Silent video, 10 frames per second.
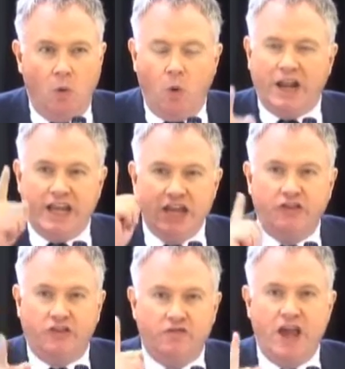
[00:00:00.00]
What it
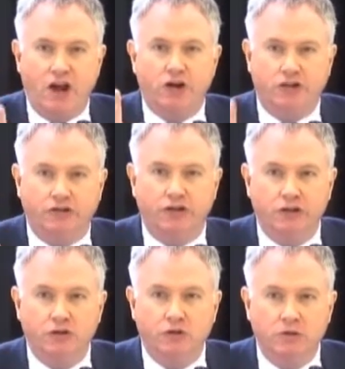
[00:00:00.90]
is fair to
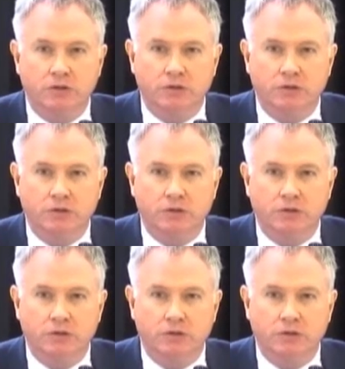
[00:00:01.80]
do